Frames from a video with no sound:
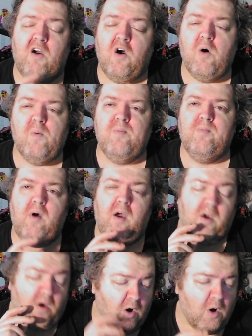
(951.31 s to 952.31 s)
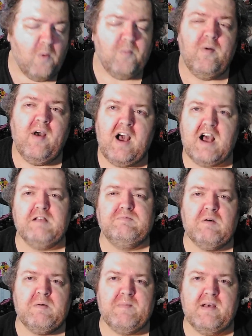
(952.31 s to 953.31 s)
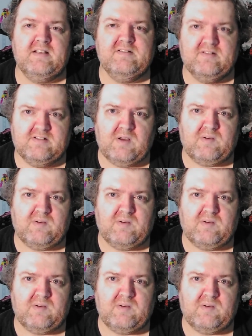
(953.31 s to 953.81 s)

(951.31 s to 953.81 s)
hope Hasbro makes the